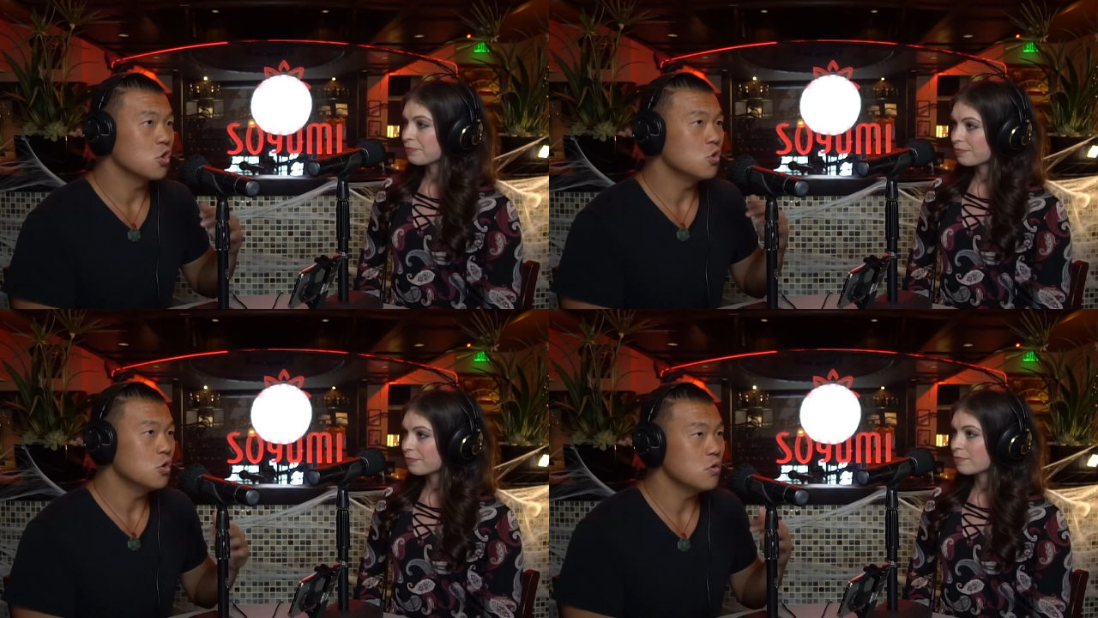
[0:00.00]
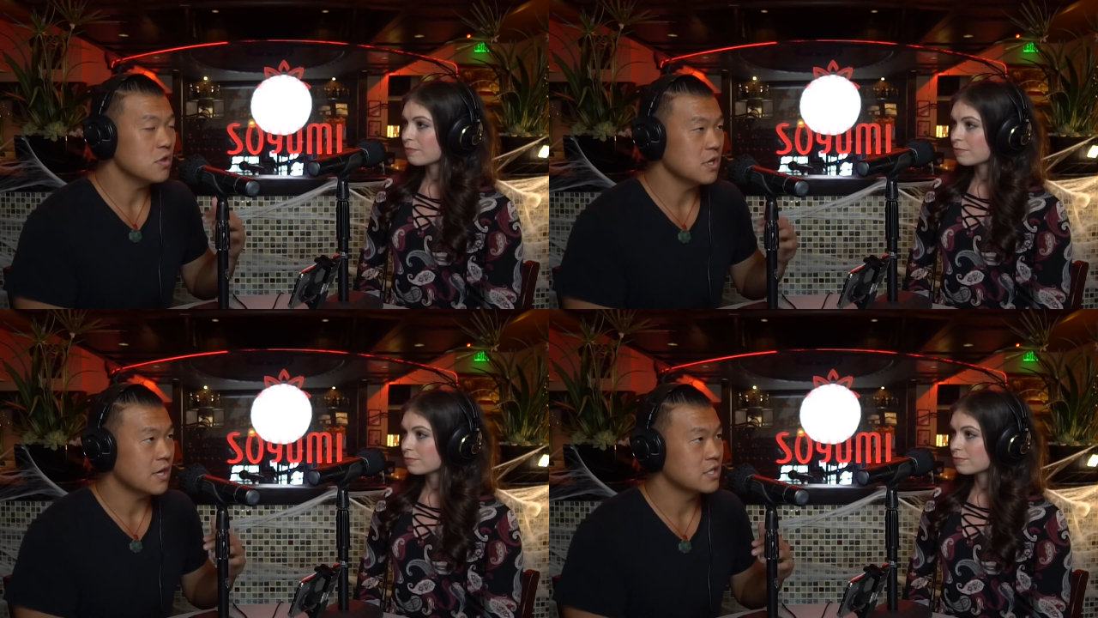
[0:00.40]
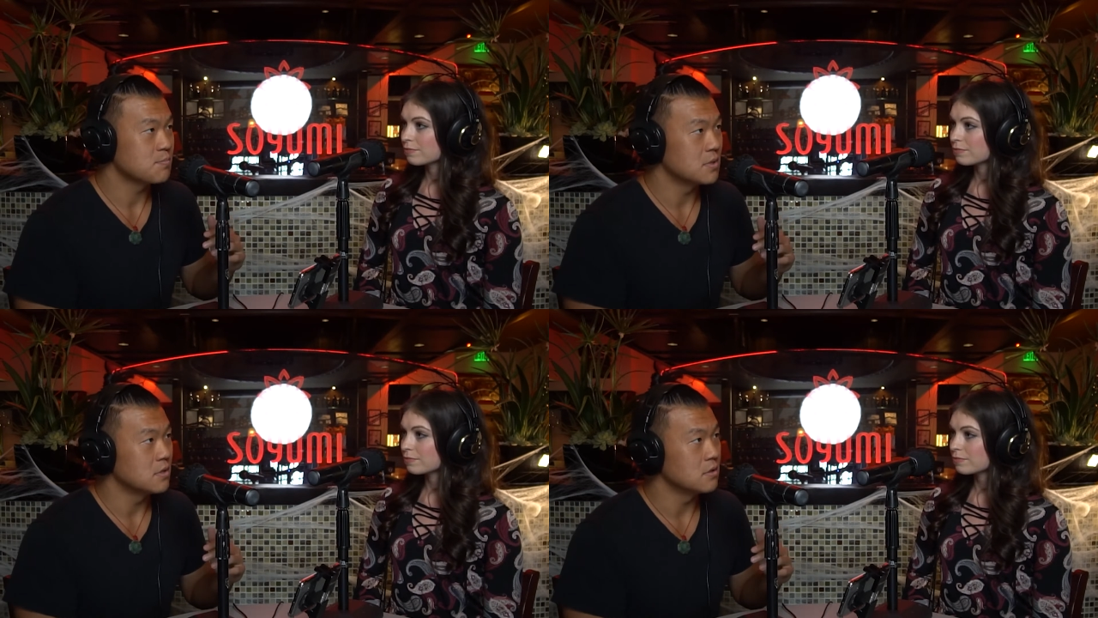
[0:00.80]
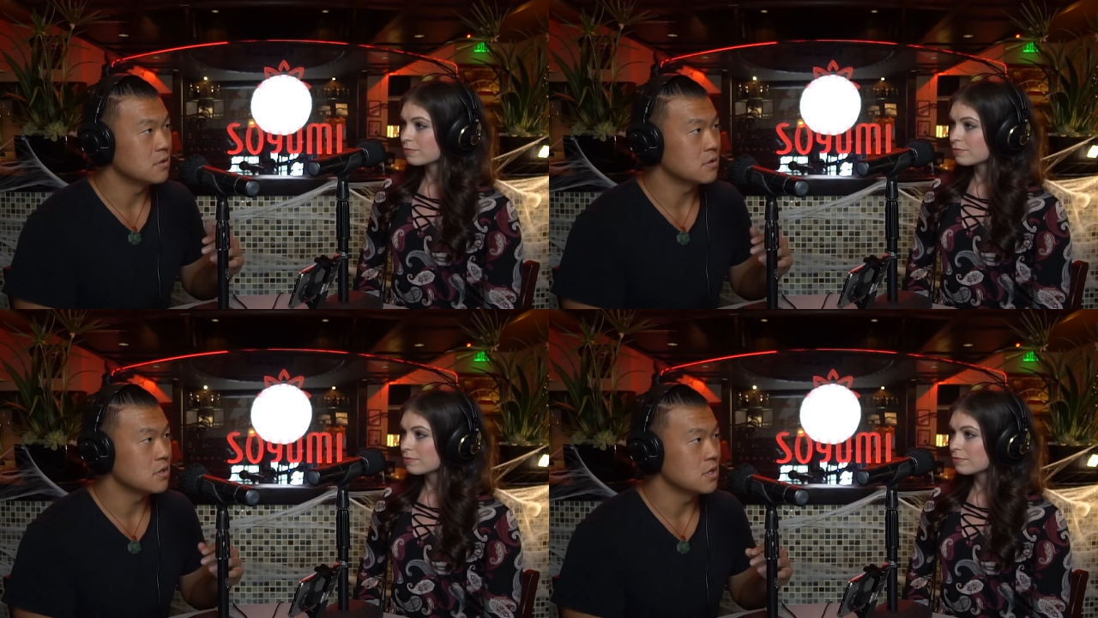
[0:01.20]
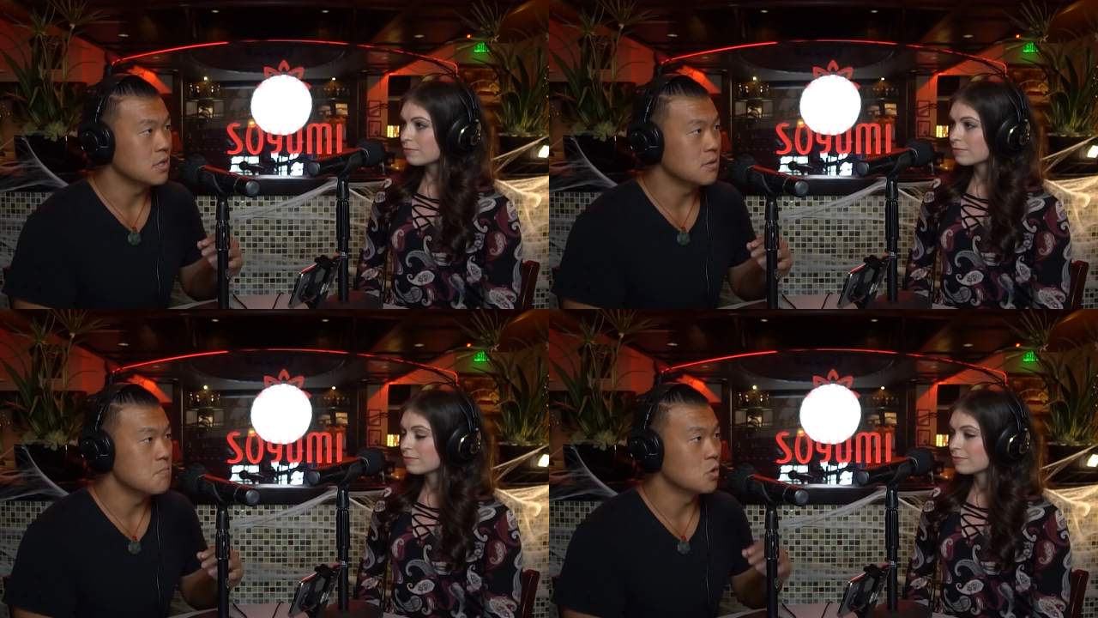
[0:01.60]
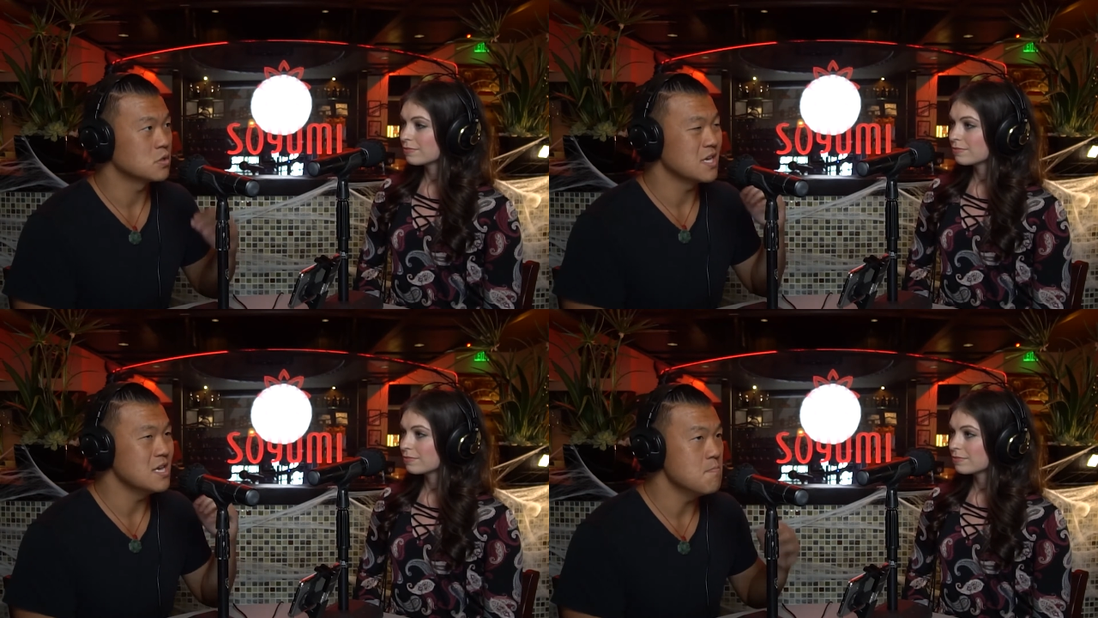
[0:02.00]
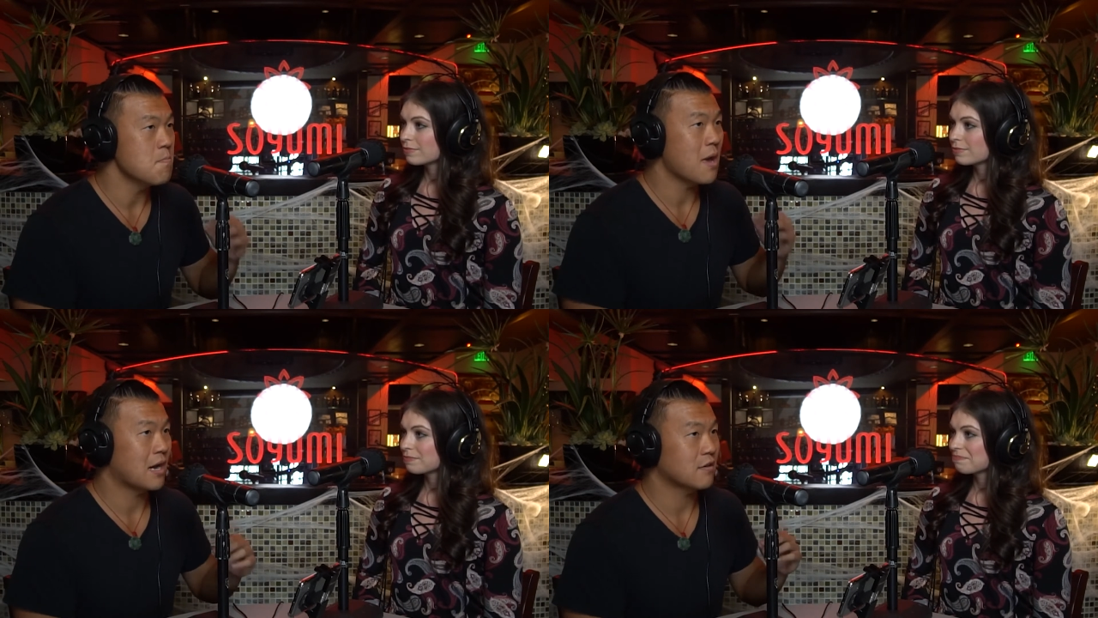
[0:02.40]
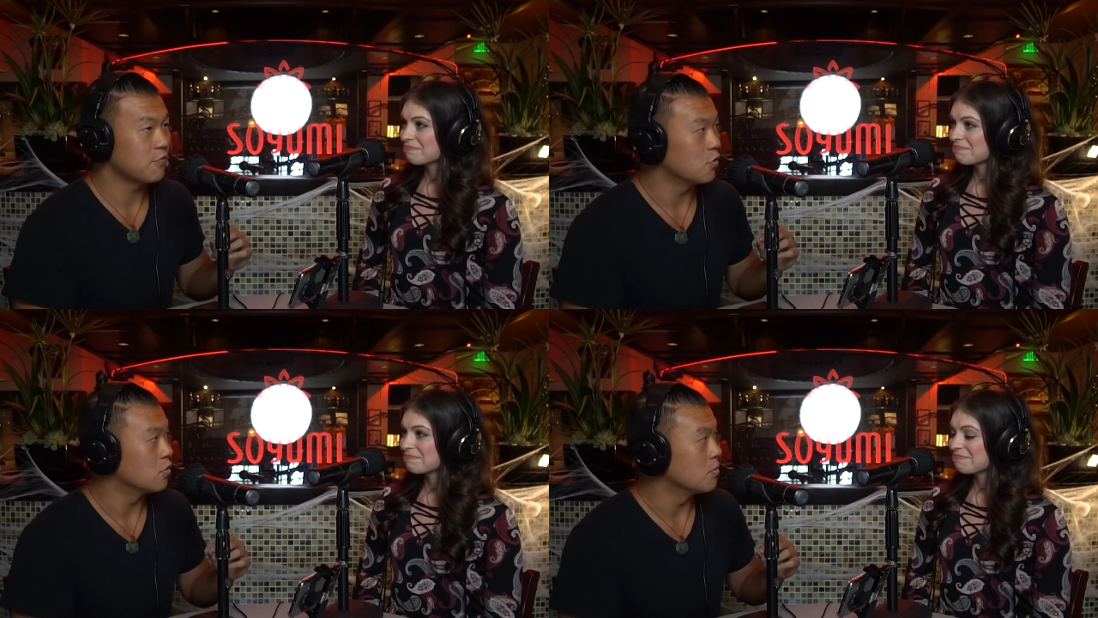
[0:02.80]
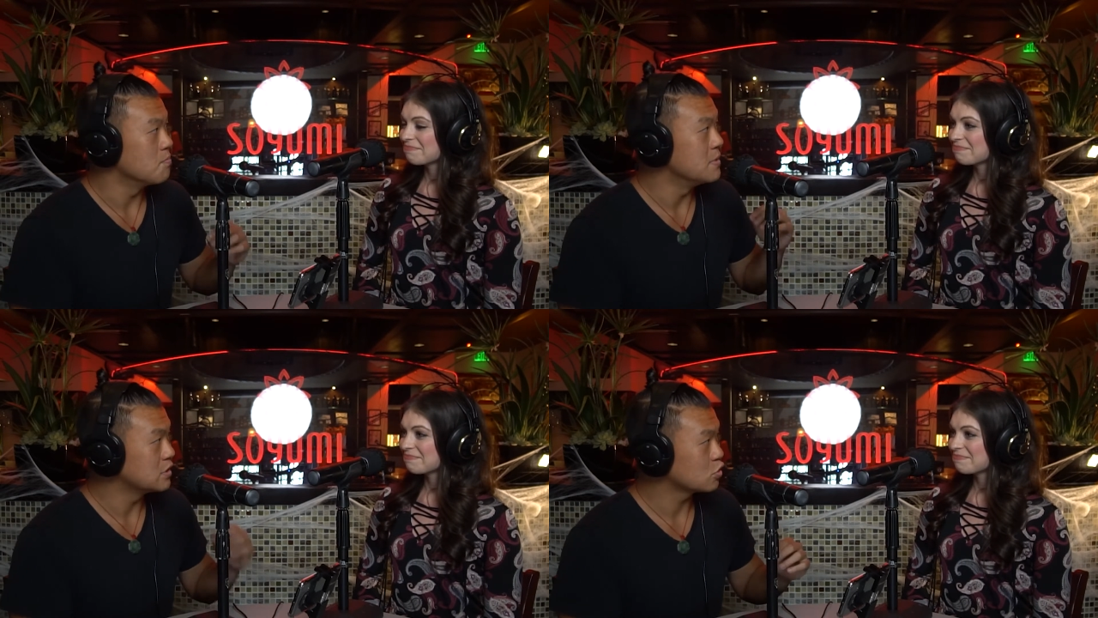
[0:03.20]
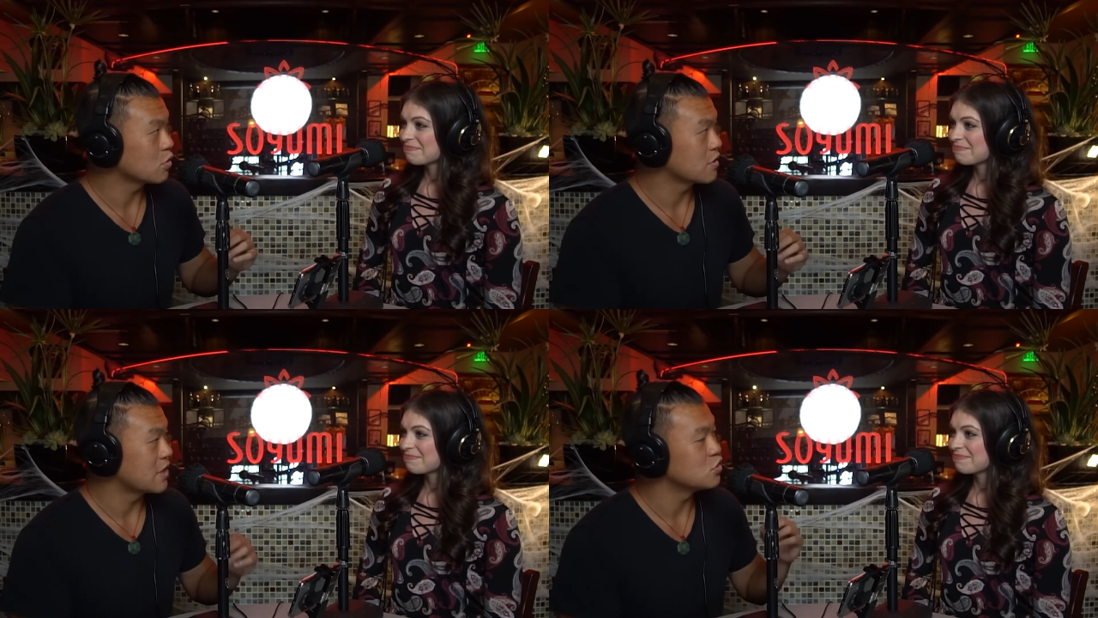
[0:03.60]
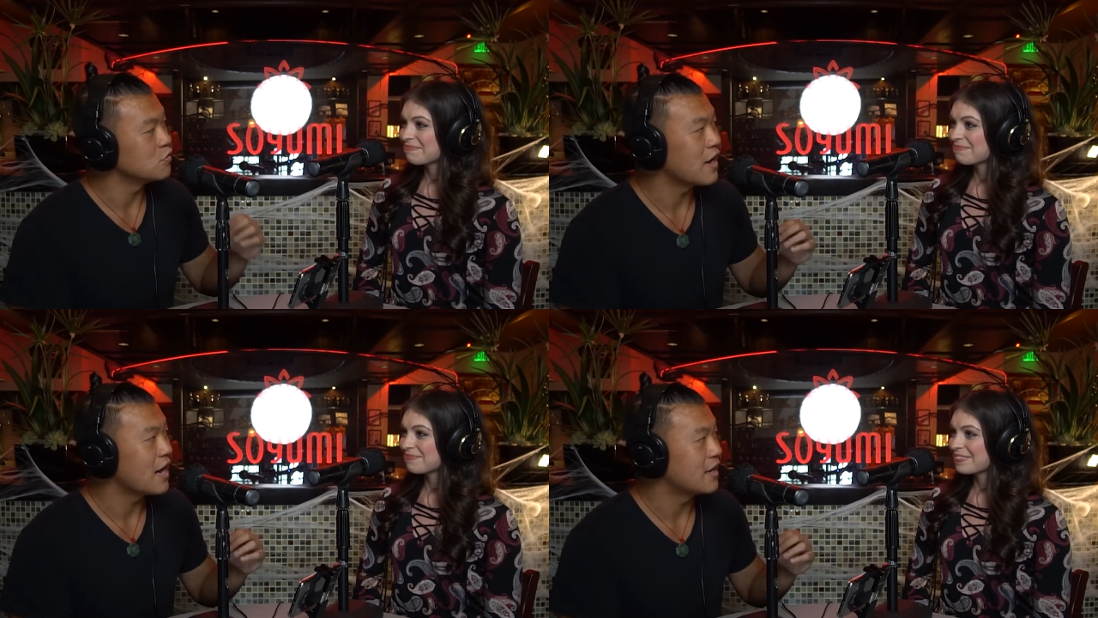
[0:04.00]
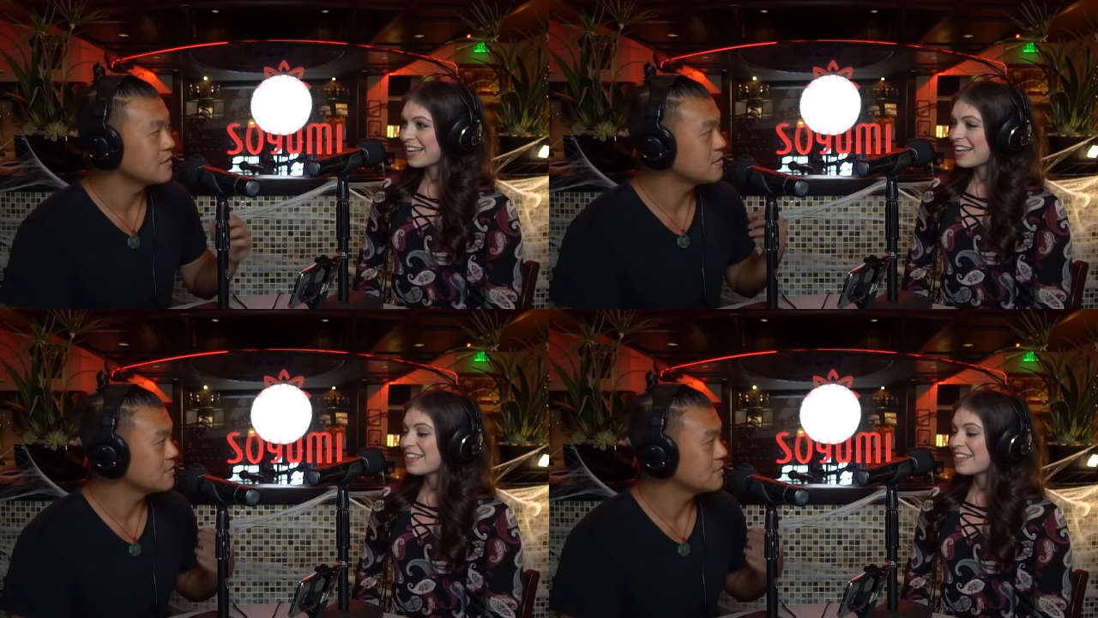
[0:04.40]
Speaker 1: Who do you think has been the most impactful mentor that you've had?